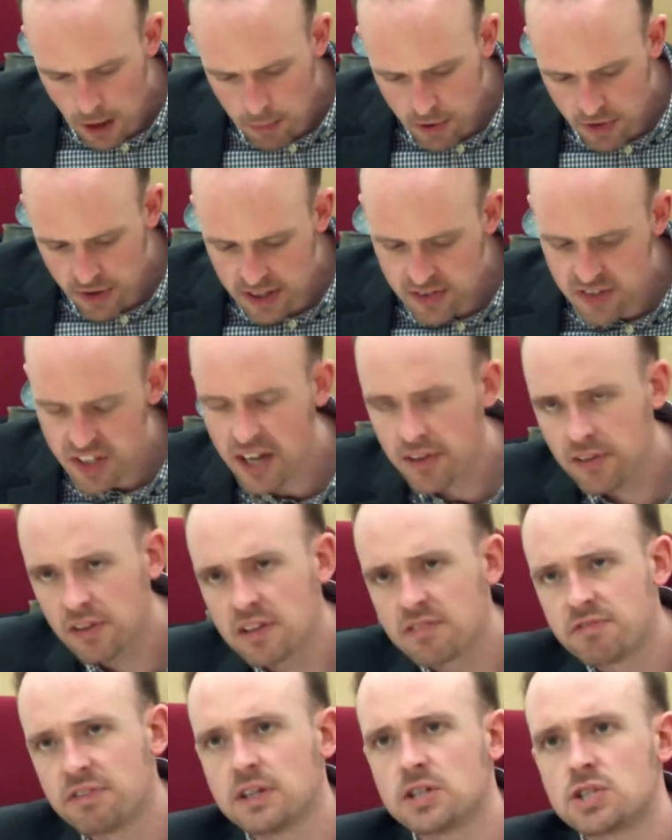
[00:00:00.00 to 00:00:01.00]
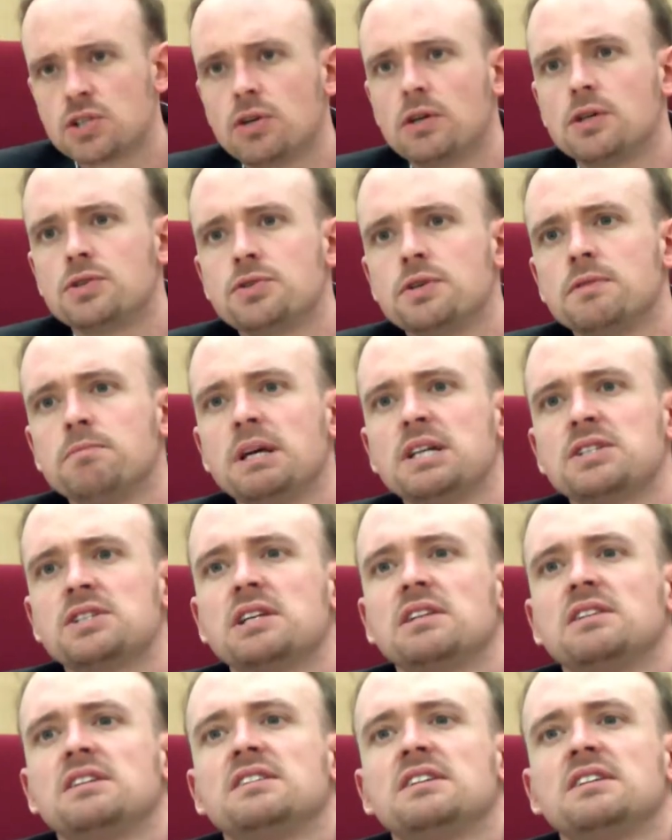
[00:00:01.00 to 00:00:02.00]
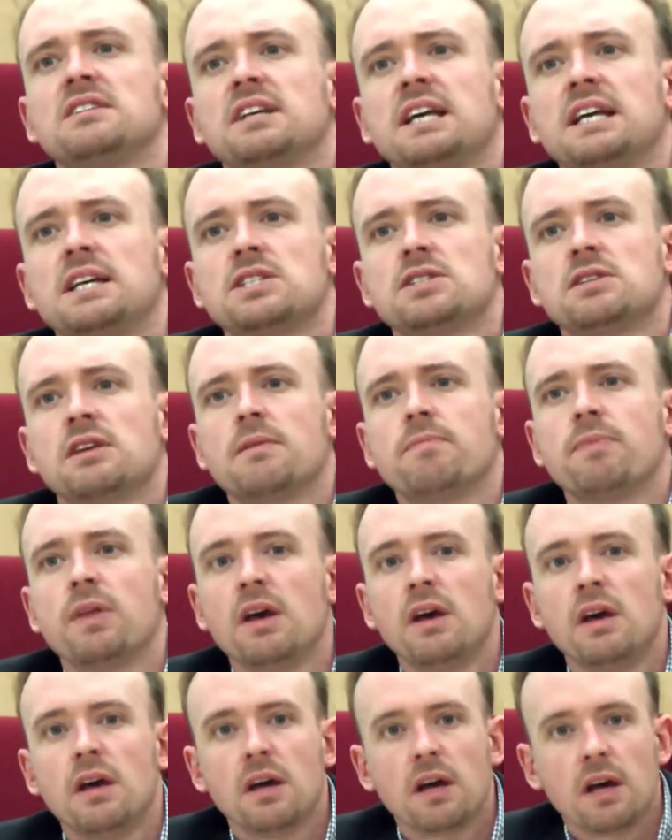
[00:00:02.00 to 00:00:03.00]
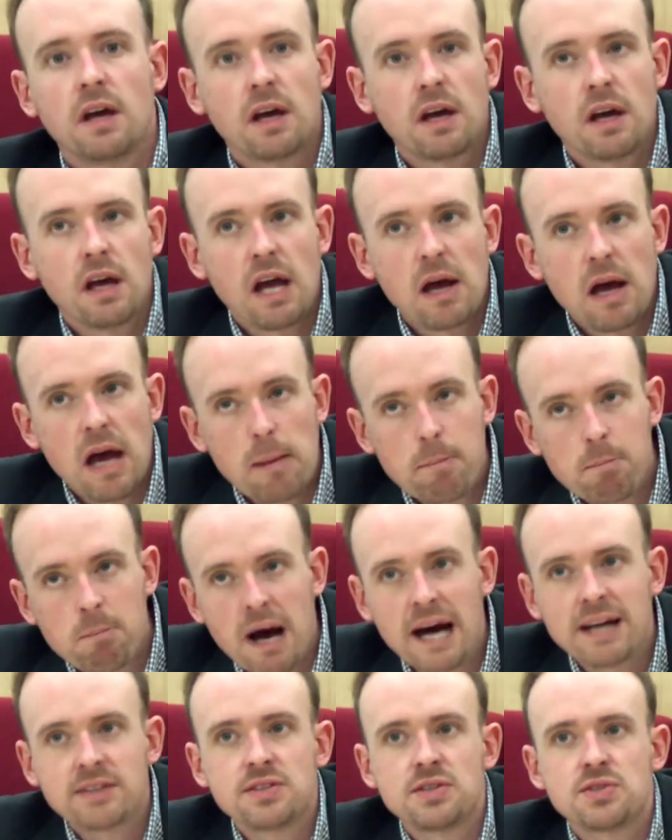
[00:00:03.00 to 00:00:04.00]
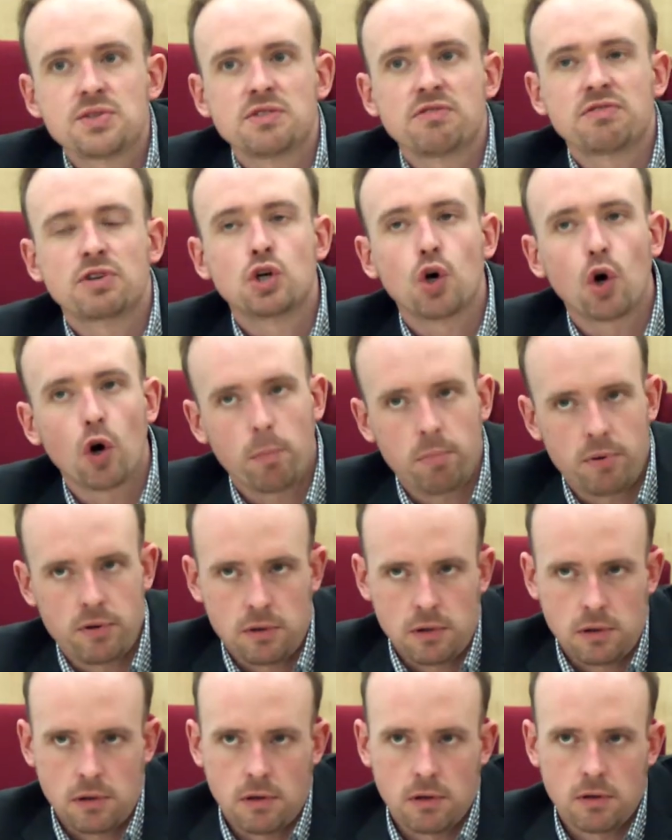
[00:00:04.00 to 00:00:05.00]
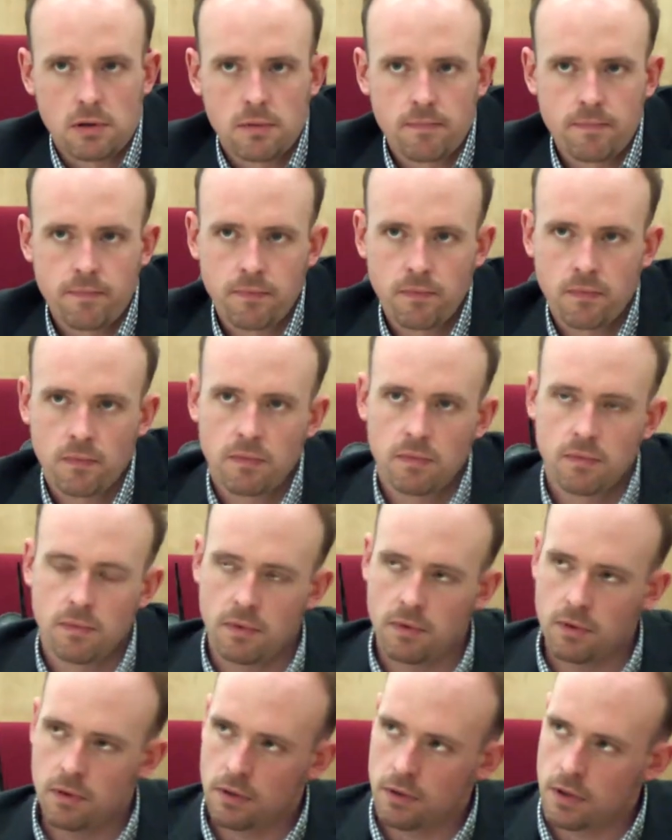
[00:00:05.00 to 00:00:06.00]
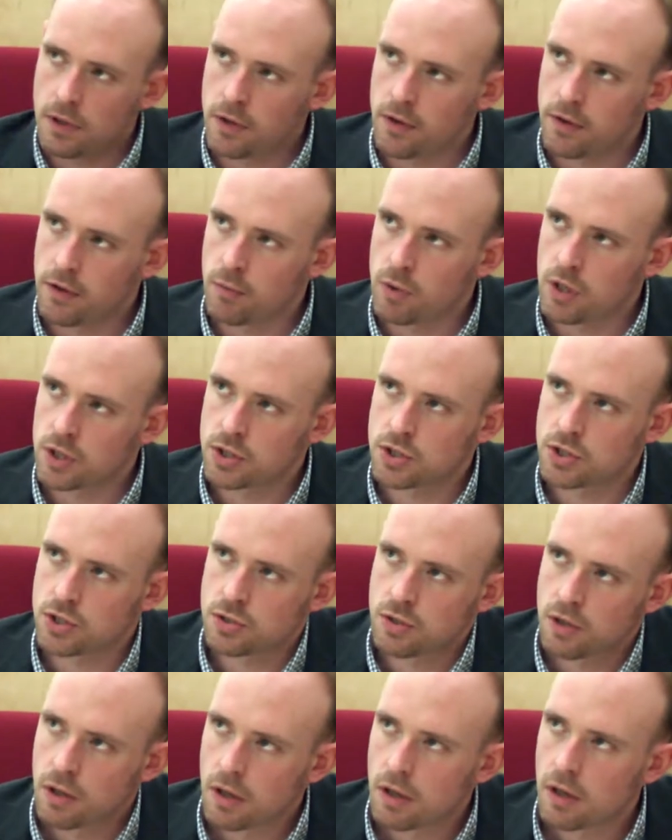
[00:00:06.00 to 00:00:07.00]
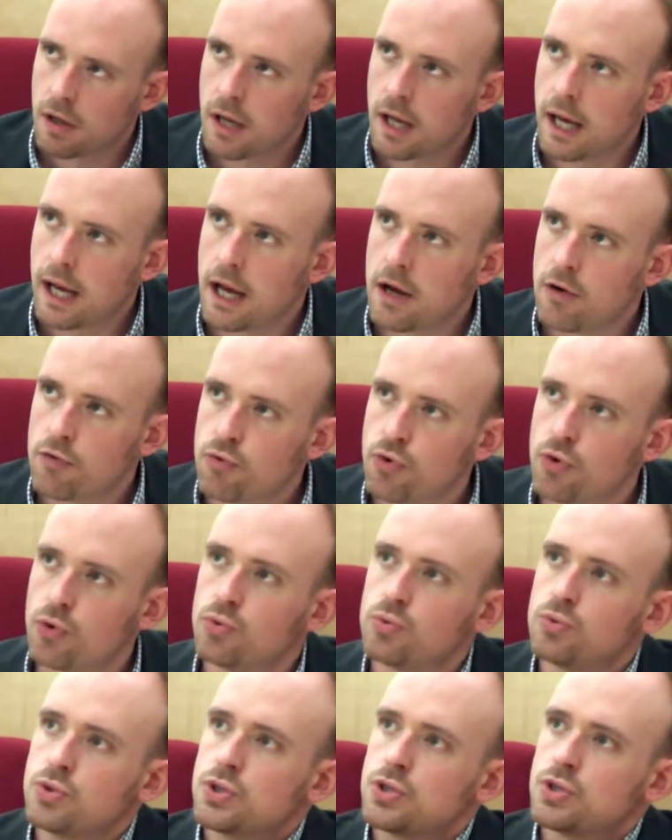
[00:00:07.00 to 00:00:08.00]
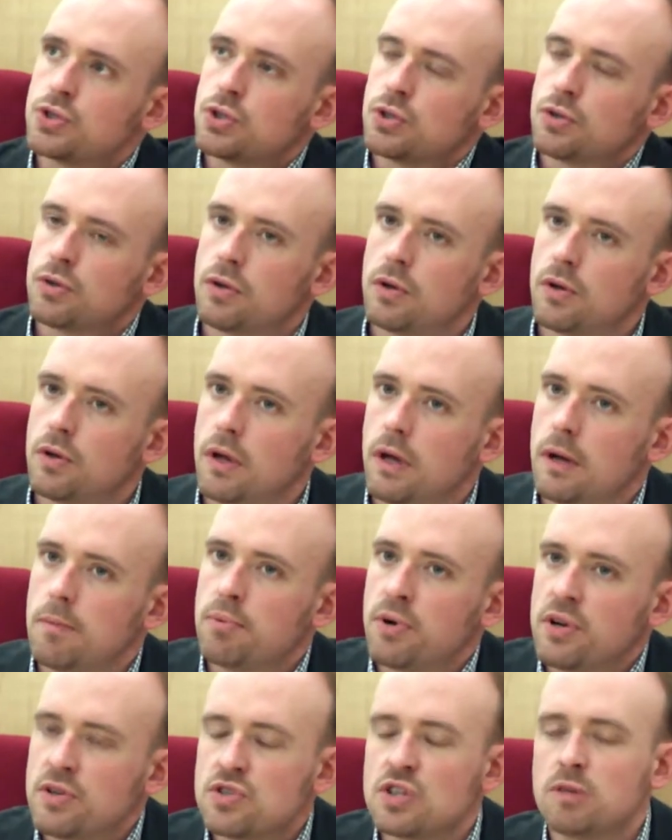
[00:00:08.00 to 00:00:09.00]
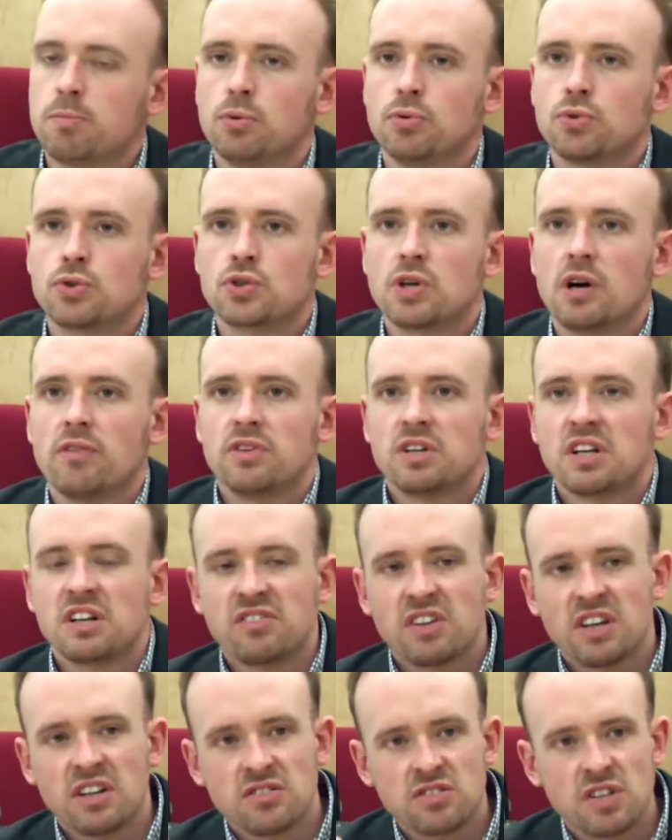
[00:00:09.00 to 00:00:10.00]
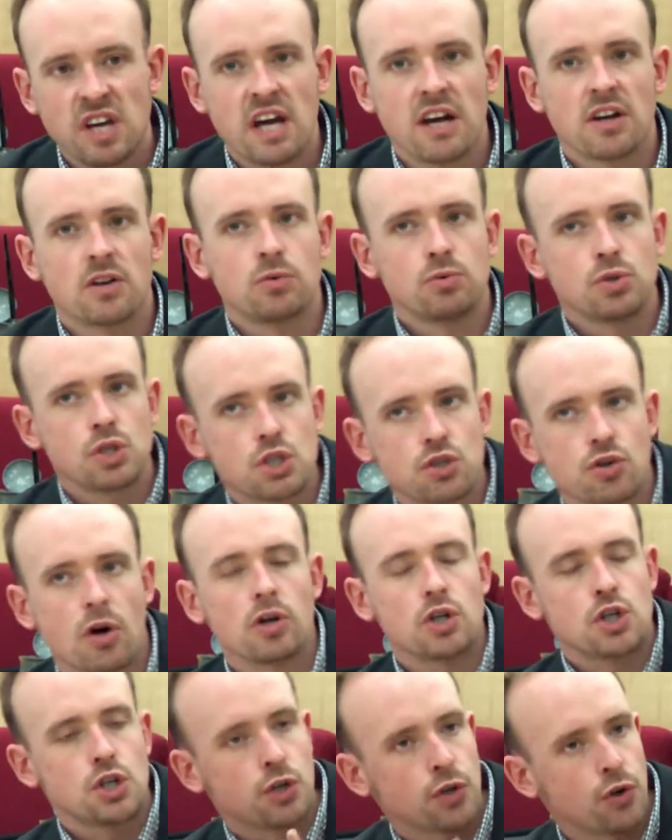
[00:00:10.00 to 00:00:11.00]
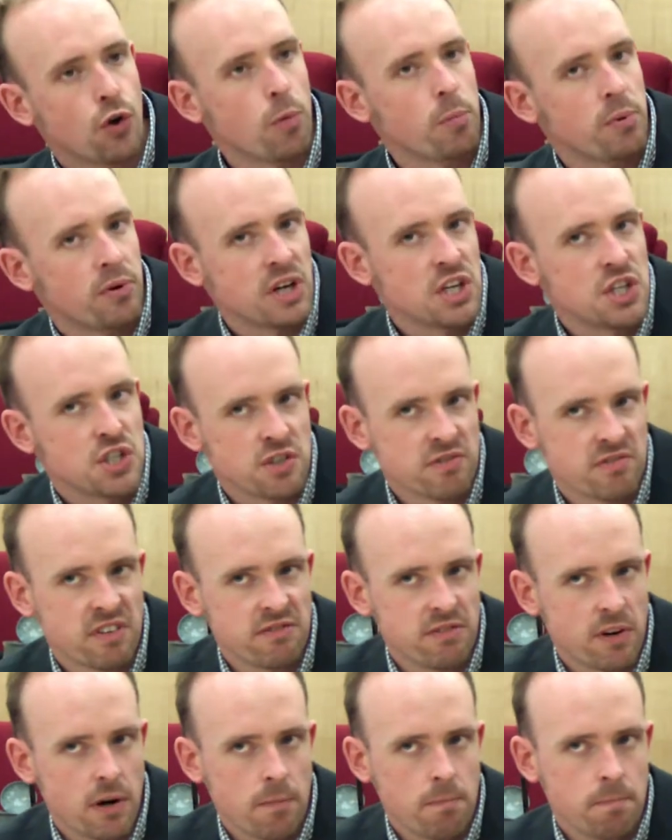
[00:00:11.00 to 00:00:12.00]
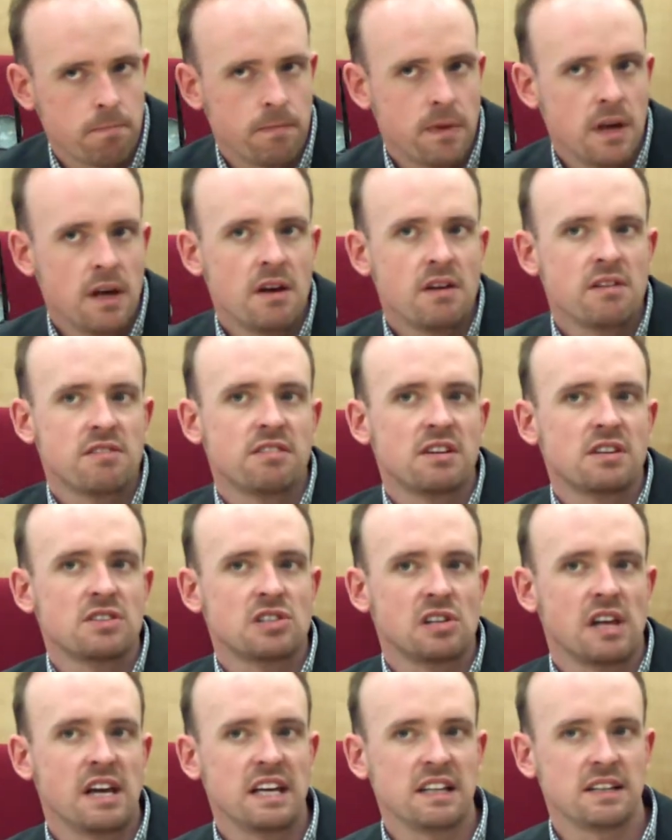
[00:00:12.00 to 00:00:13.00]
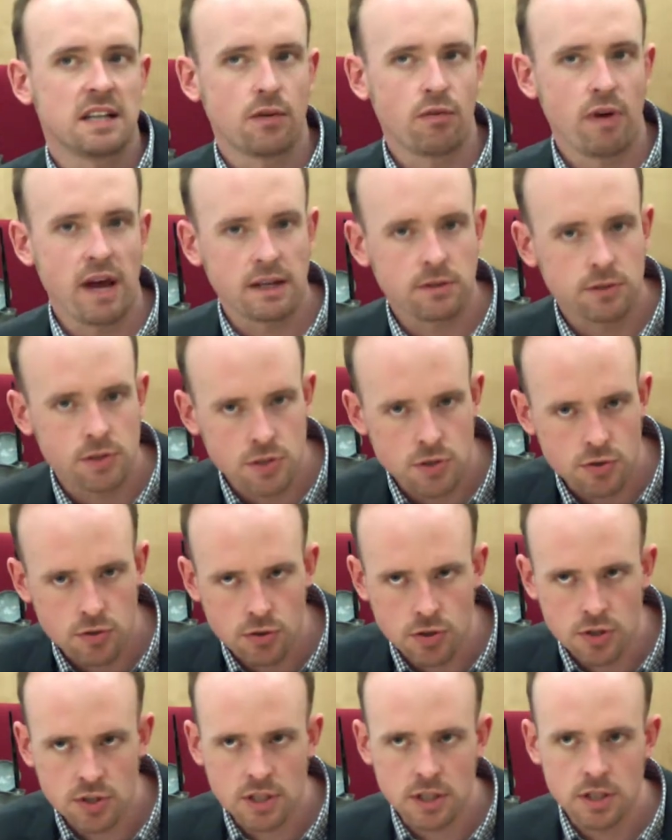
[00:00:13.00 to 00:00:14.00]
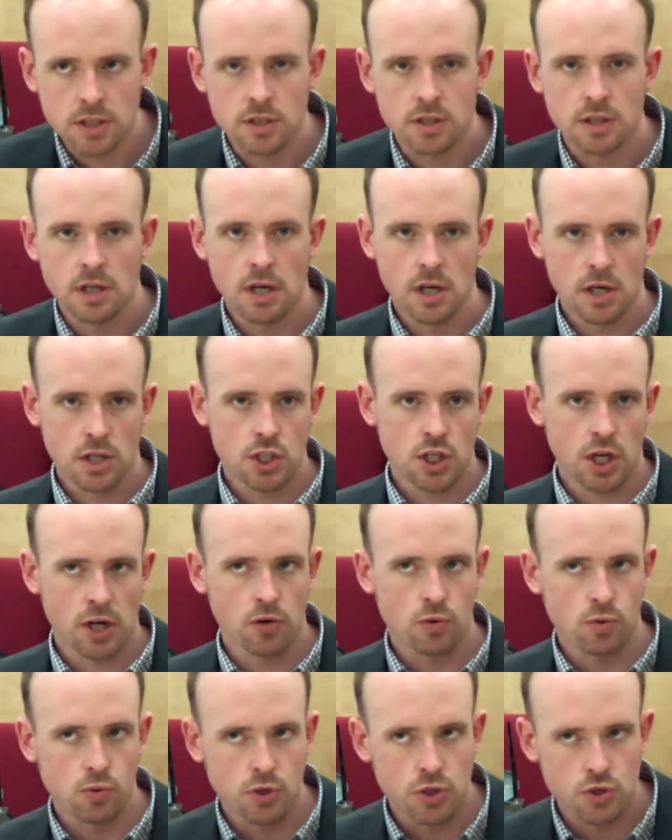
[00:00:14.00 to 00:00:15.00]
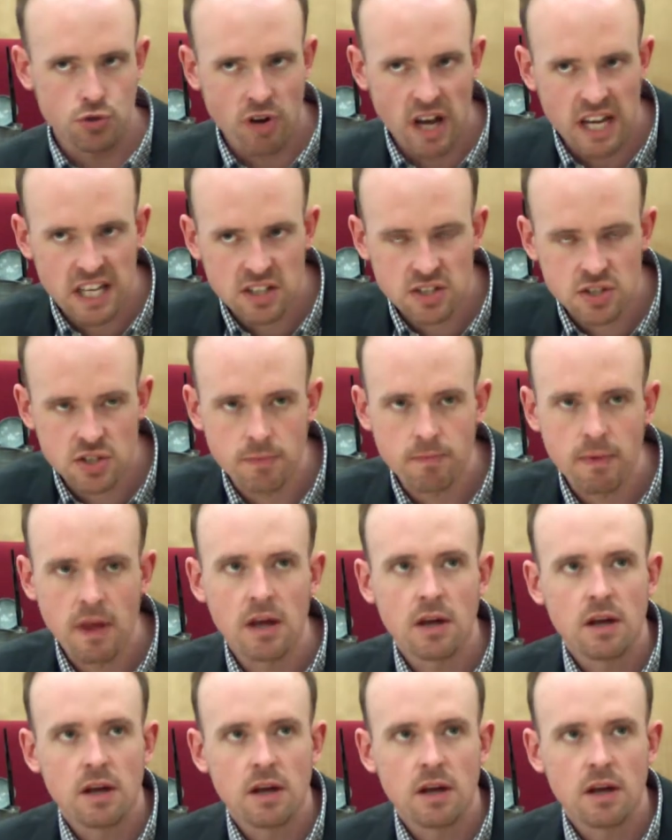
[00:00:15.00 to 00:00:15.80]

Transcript: But the internal affairs doctrine basically dictates that uh, matters of corporate law, in other words, uh, rules, principles governing the internal structure and operation of the firm, things like directors' duties, shareholders' rights,